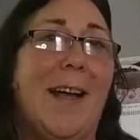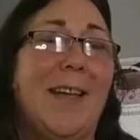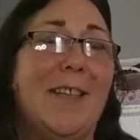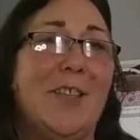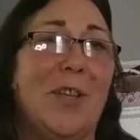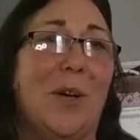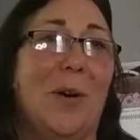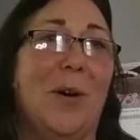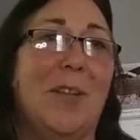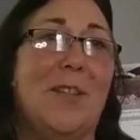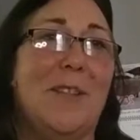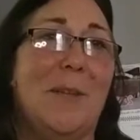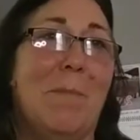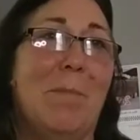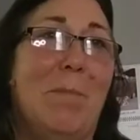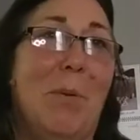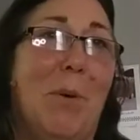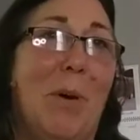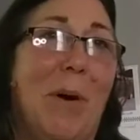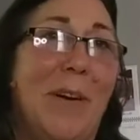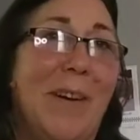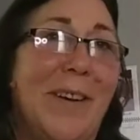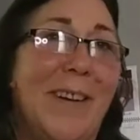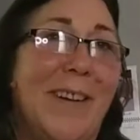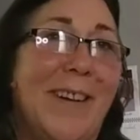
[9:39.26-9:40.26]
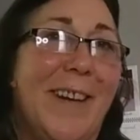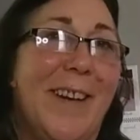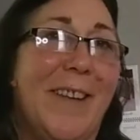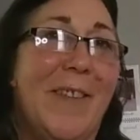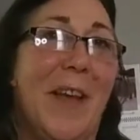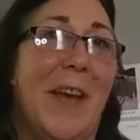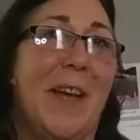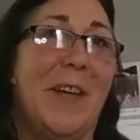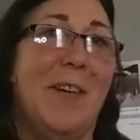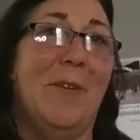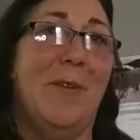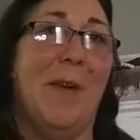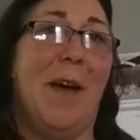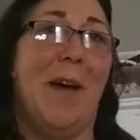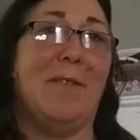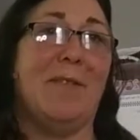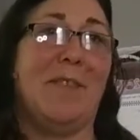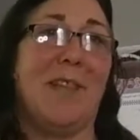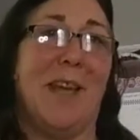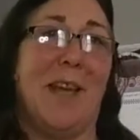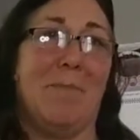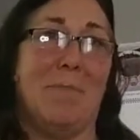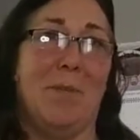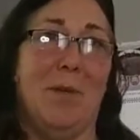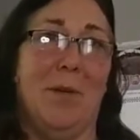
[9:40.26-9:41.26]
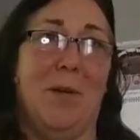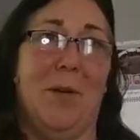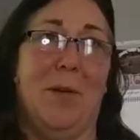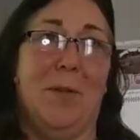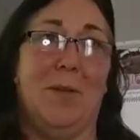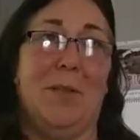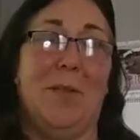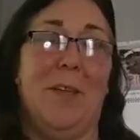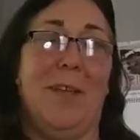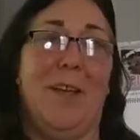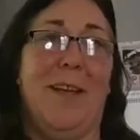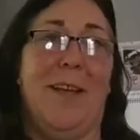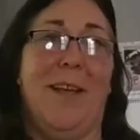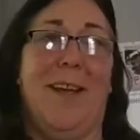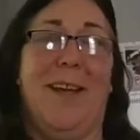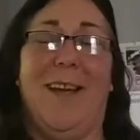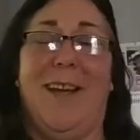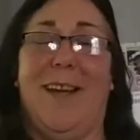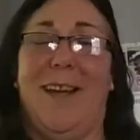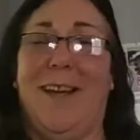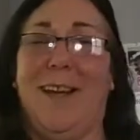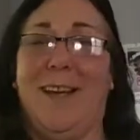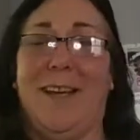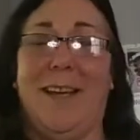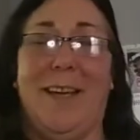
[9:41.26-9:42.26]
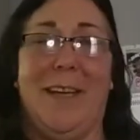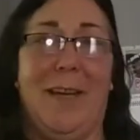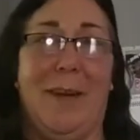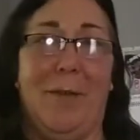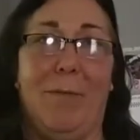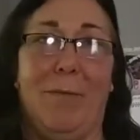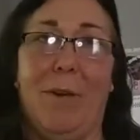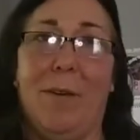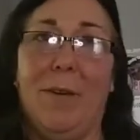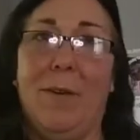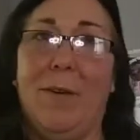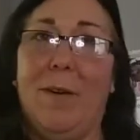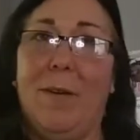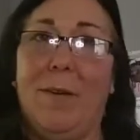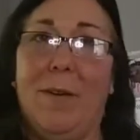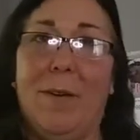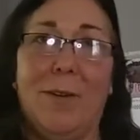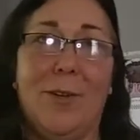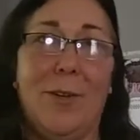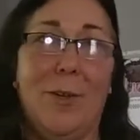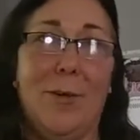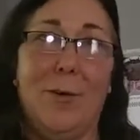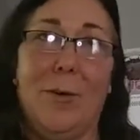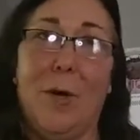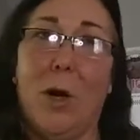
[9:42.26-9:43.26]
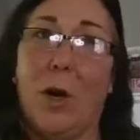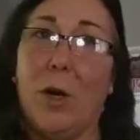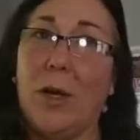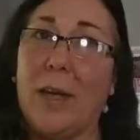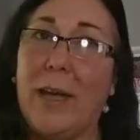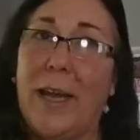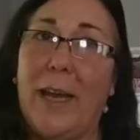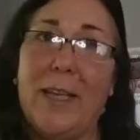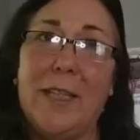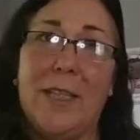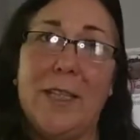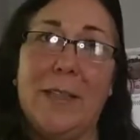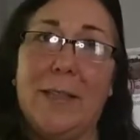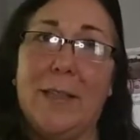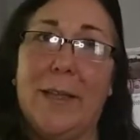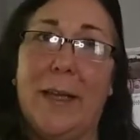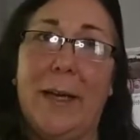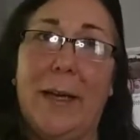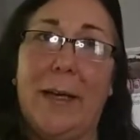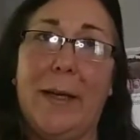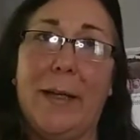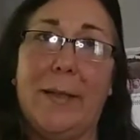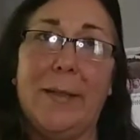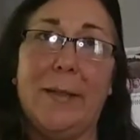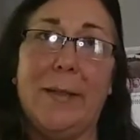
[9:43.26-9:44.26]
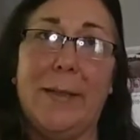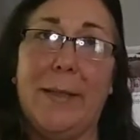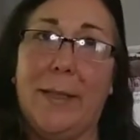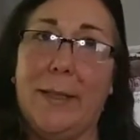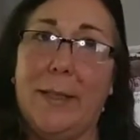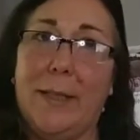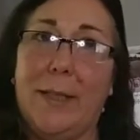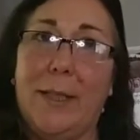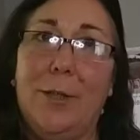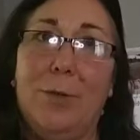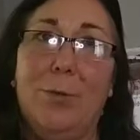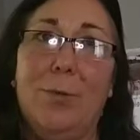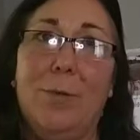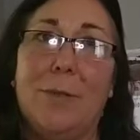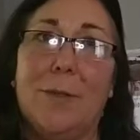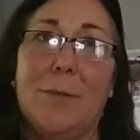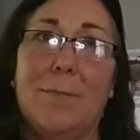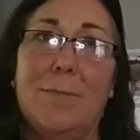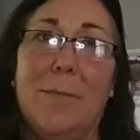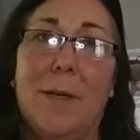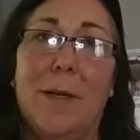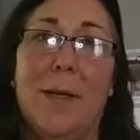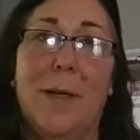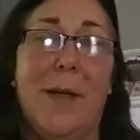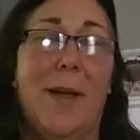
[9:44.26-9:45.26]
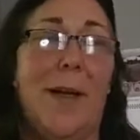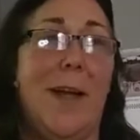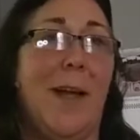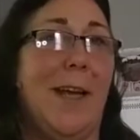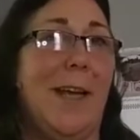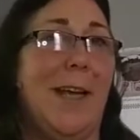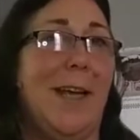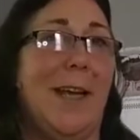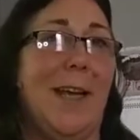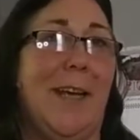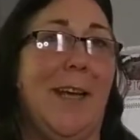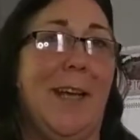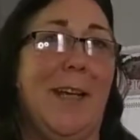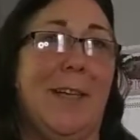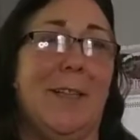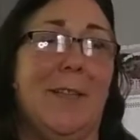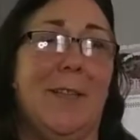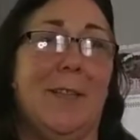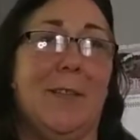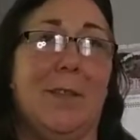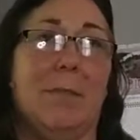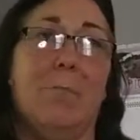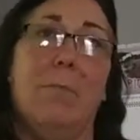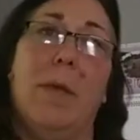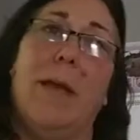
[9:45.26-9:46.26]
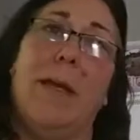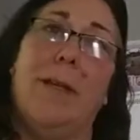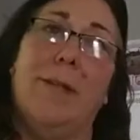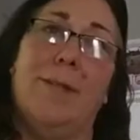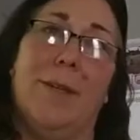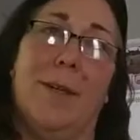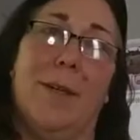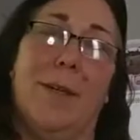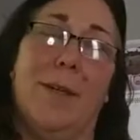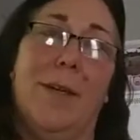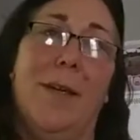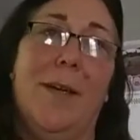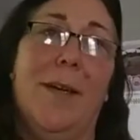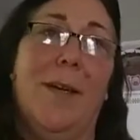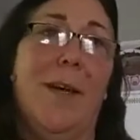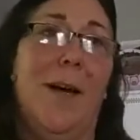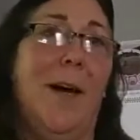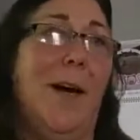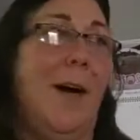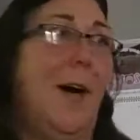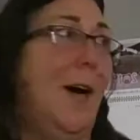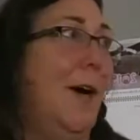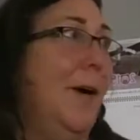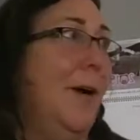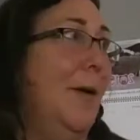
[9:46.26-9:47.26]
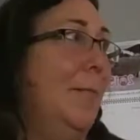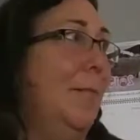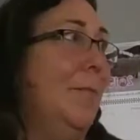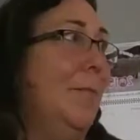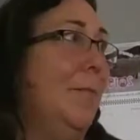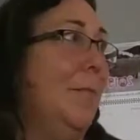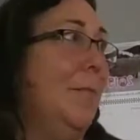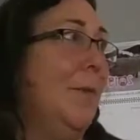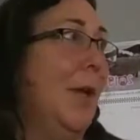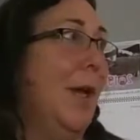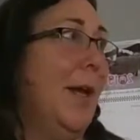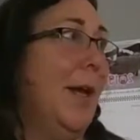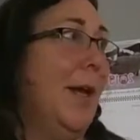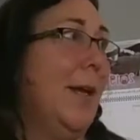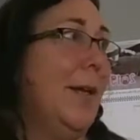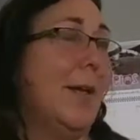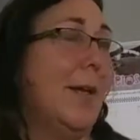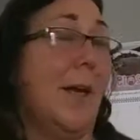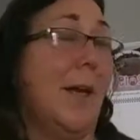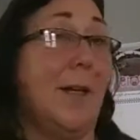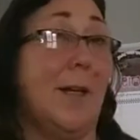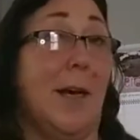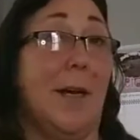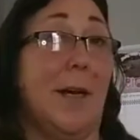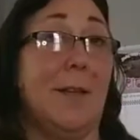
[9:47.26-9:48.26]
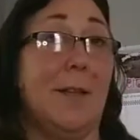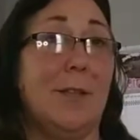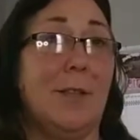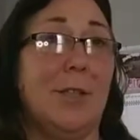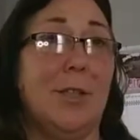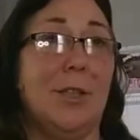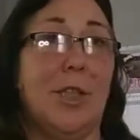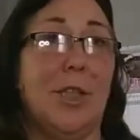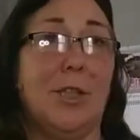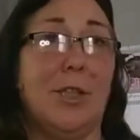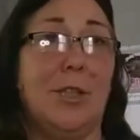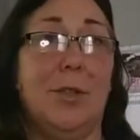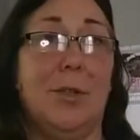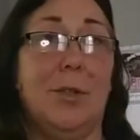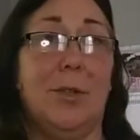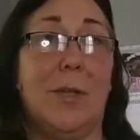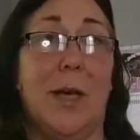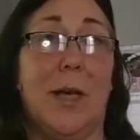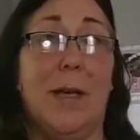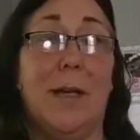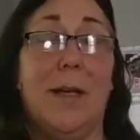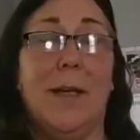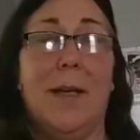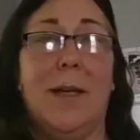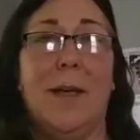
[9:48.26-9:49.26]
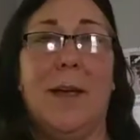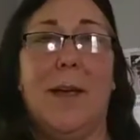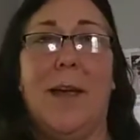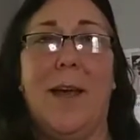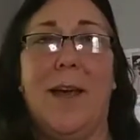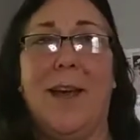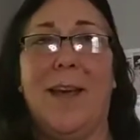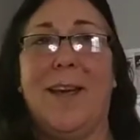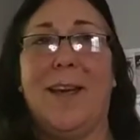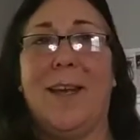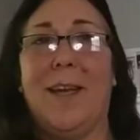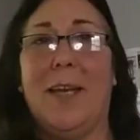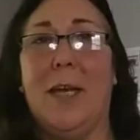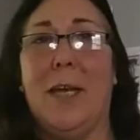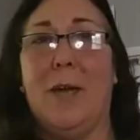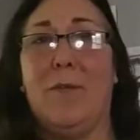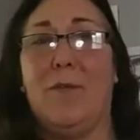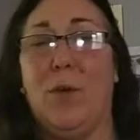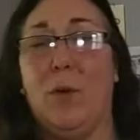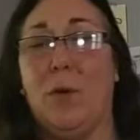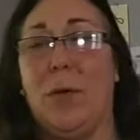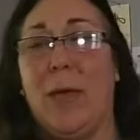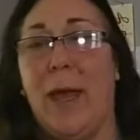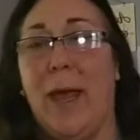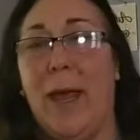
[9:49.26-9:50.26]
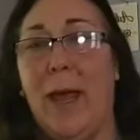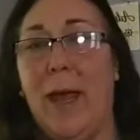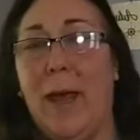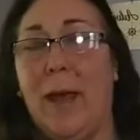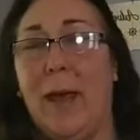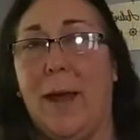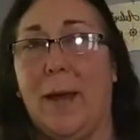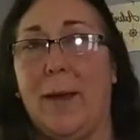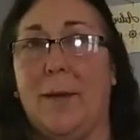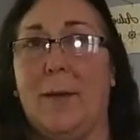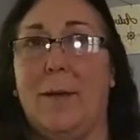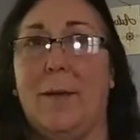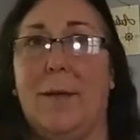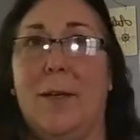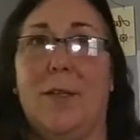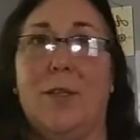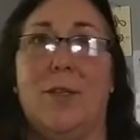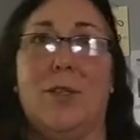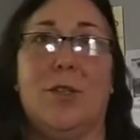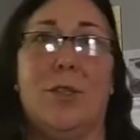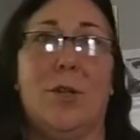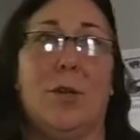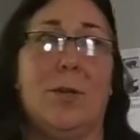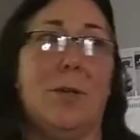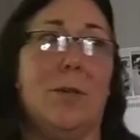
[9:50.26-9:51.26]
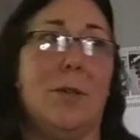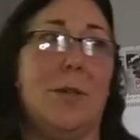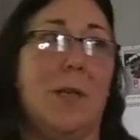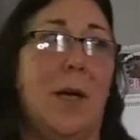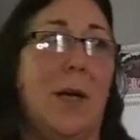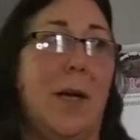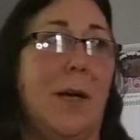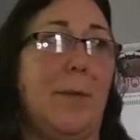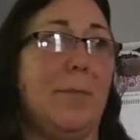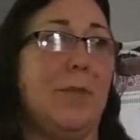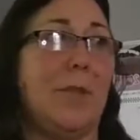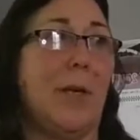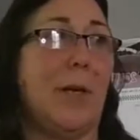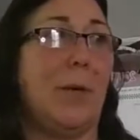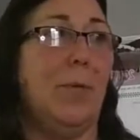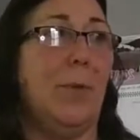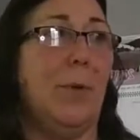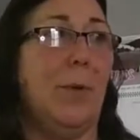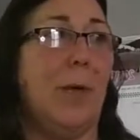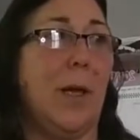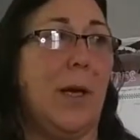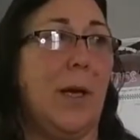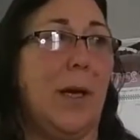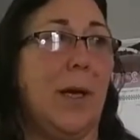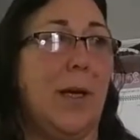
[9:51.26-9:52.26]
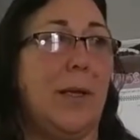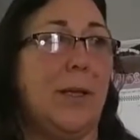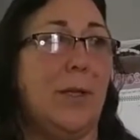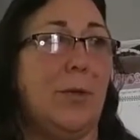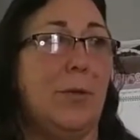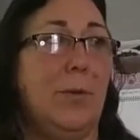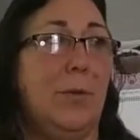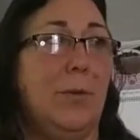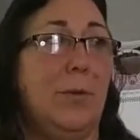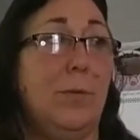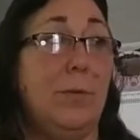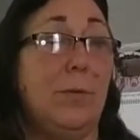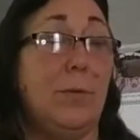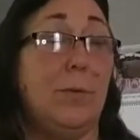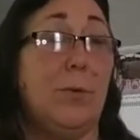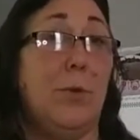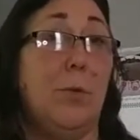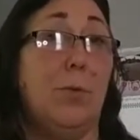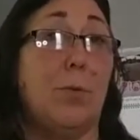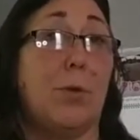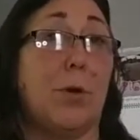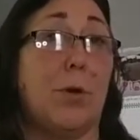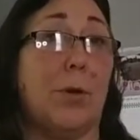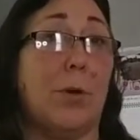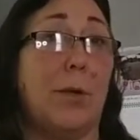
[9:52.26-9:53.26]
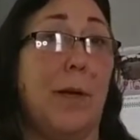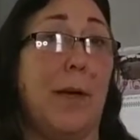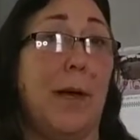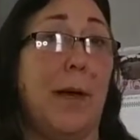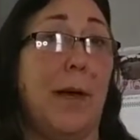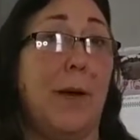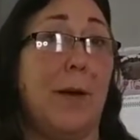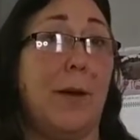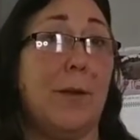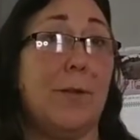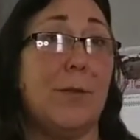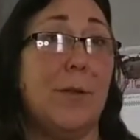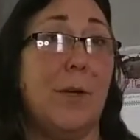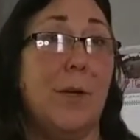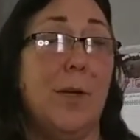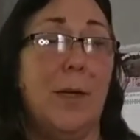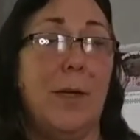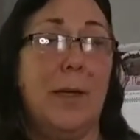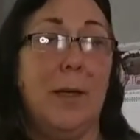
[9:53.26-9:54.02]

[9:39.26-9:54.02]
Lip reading: so it's important that you have satin pillows. Even you Caucasian ladies need to use them. It is amazing, and I highly suggest you do that. If you can, on certain times, like when I do super curly hairs,